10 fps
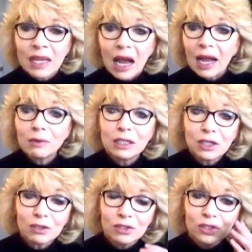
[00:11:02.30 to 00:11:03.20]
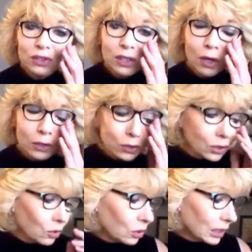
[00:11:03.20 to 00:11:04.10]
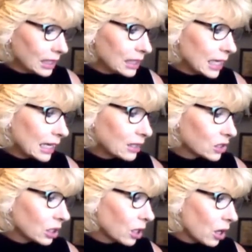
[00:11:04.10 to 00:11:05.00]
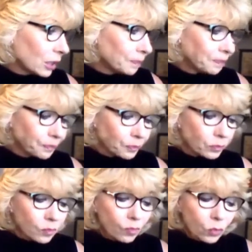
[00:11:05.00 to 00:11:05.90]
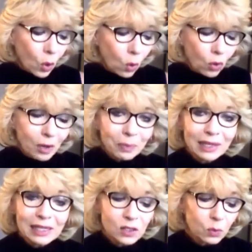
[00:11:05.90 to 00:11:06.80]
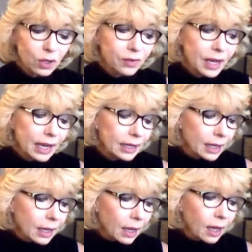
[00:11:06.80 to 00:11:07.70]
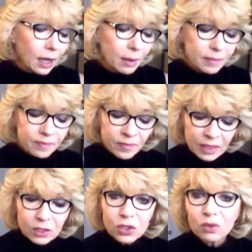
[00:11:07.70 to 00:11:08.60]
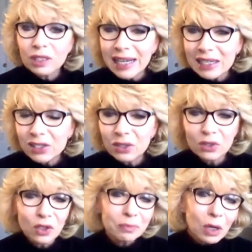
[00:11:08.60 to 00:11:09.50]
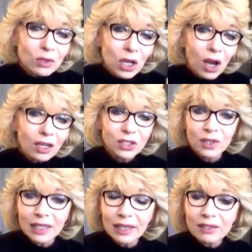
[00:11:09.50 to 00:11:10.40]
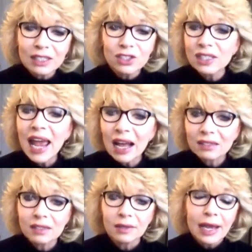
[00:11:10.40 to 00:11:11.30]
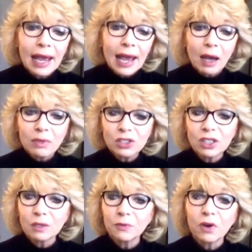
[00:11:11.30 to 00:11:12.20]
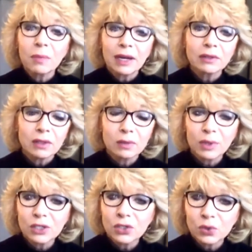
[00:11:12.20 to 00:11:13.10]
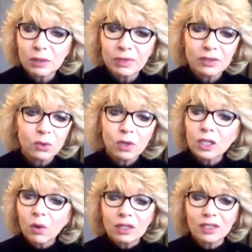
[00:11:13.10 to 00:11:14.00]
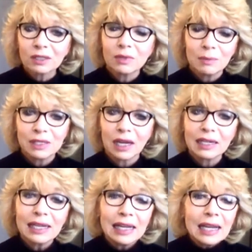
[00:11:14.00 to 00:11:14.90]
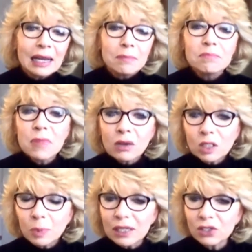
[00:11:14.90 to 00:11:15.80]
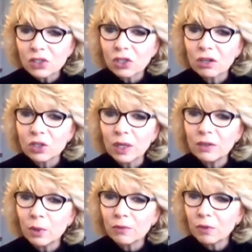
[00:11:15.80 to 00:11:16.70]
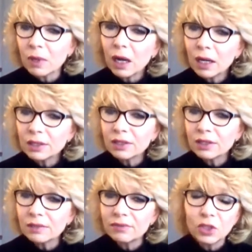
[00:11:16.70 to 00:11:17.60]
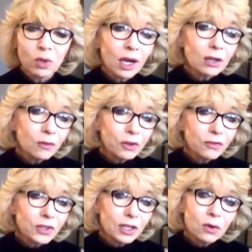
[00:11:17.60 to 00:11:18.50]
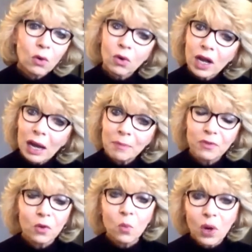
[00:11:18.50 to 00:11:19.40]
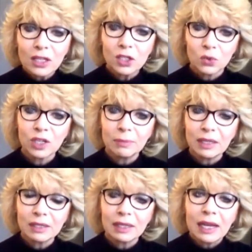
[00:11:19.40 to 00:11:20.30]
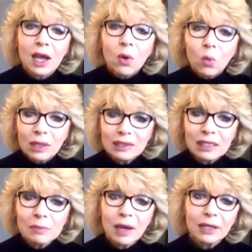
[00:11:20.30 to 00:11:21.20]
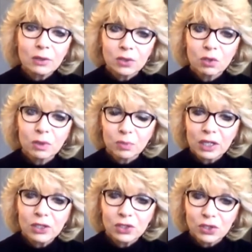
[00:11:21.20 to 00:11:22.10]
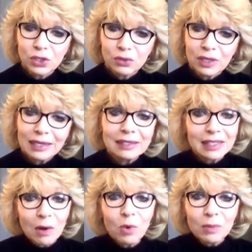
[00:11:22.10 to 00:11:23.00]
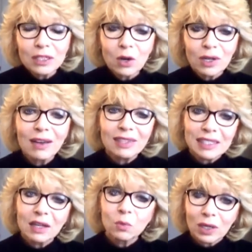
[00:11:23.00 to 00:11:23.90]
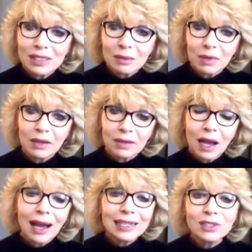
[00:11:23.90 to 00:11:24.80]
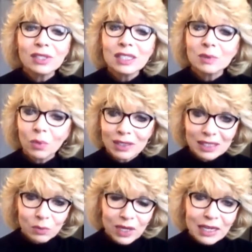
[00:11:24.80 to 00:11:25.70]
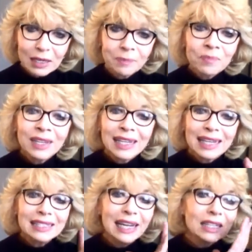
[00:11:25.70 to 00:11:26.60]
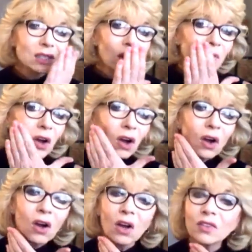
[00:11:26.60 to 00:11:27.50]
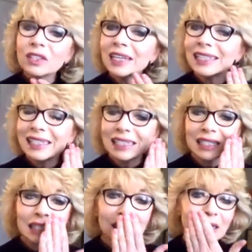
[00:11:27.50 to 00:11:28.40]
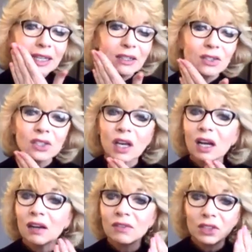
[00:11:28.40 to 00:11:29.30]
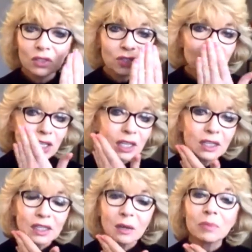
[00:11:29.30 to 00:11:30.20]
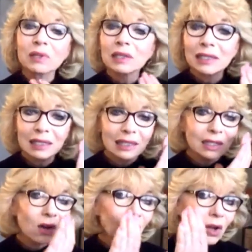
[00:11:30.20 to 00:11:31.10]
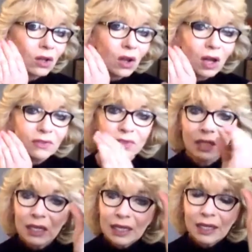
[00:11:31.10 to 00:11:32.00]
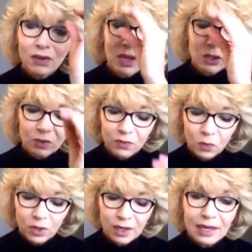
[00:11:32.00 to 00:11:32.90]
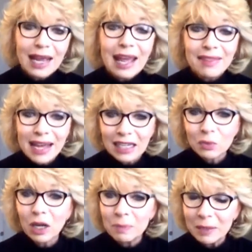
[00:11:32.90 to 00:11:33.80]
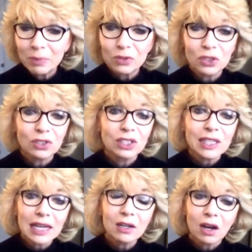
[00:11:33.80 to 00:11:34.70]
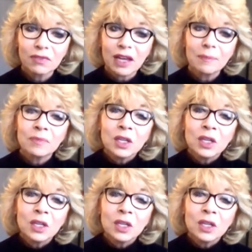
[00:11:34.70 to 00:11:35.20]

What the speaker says: I would encourage you to call your local aesthetic salon or a place where they do laser or Botox or any of that, and just ask, how much is it for a microdermabrasion treatment? Or go onto their website. Most places charge you anywhere from $100 to $150 or up for one treatment. What does microdermabrasion do? And some women go and have it done once a month. I do this once a week. It takes off all the dead skin layers of your skin, completely all off here in your forehead. That's why people do it, to take off that.